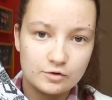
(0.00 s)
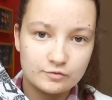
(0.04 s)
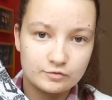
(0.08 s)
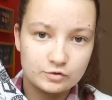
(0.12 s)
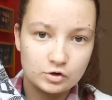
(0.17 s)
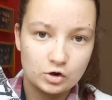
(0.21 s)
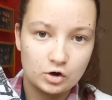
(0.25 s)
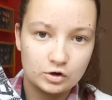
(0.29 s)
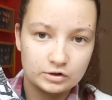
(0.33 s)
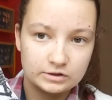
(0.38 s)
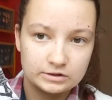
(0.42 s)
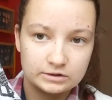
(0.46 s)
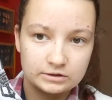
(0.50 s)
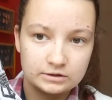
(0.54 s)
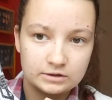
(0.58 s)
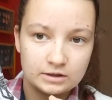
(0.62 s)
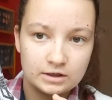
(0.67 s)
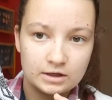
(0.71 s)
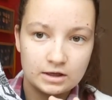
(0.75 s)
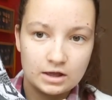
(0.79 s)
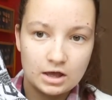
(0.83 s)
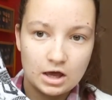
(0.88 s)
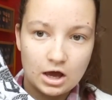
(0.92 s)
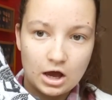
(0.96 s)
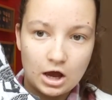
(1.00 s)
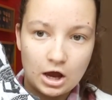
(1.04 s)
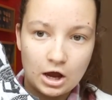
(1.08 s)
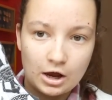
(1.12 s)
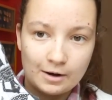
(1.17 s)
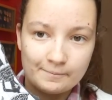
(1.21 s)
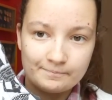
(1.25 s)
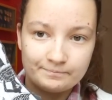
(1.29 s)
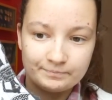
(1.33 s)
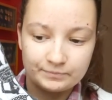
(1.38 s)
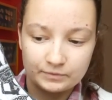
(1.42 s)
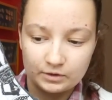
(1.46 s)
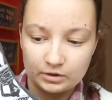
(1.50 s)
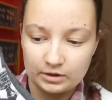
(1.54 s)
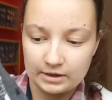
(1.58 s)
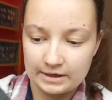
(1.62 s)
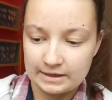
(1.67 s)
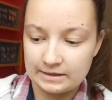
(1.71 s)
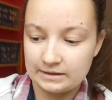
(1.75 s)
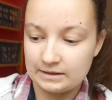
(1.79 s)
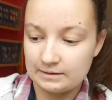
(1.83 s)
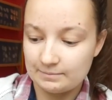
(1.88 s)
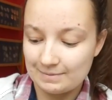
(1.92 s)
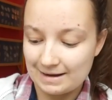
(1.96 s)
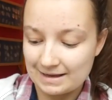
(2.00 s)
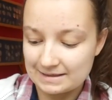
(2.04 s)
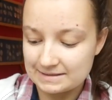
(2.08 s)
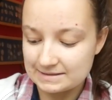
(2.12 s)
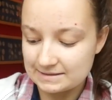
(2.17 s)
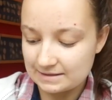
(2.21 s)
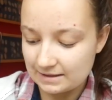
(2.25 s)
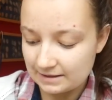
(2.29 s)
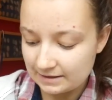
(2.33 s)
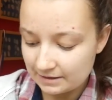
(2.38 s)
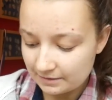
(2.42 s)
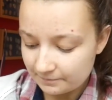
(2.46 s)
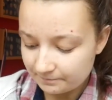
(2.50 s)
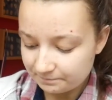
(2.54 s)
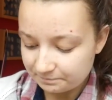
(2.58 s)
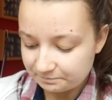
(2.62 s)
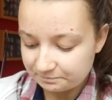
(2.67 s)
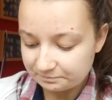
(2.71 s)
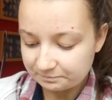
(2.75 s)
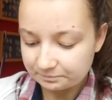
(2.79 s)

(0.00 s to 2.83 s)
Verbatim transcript: of cotton um, in the panty liner.